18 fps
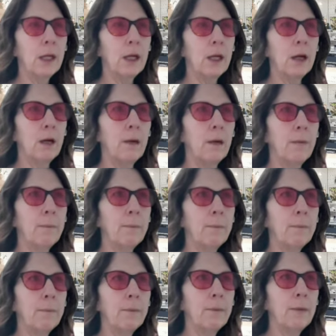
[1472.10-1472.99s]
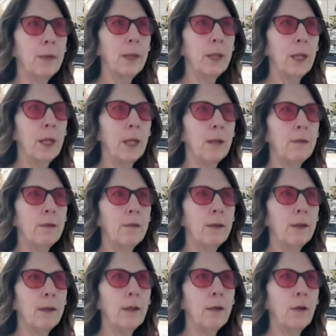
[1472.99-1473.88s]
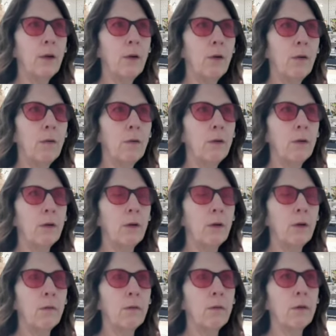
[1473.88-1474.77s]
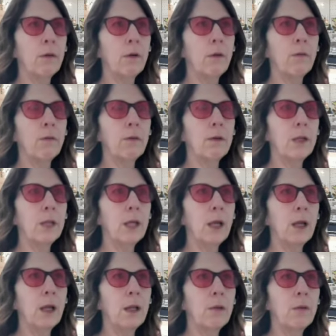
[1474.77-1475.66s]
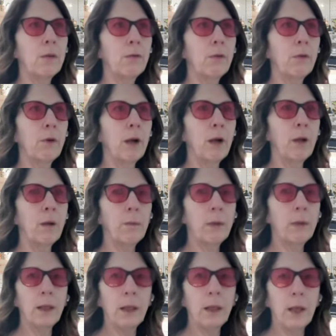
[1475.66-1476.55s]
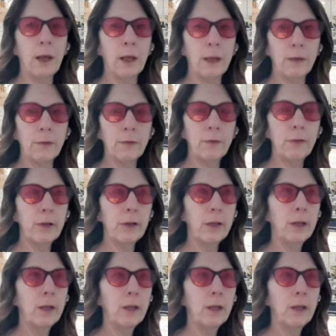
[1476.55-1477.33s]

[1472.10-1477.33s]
Um, and I did it over and over and over again throughout my life.